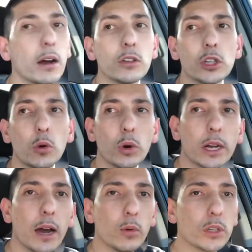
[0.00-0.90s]
I was going to
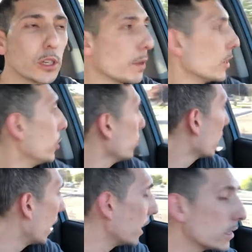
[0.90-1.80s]
work out with some of the new
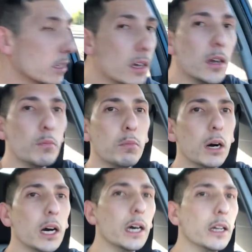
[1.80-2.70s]
guys,
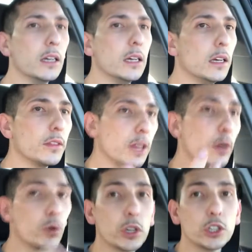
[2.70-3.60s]
but
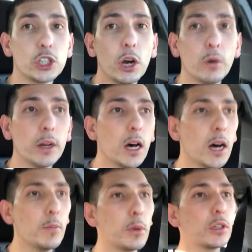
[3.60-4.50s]
they weren't showing
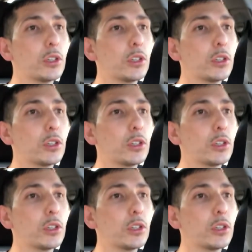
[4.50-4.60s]
up,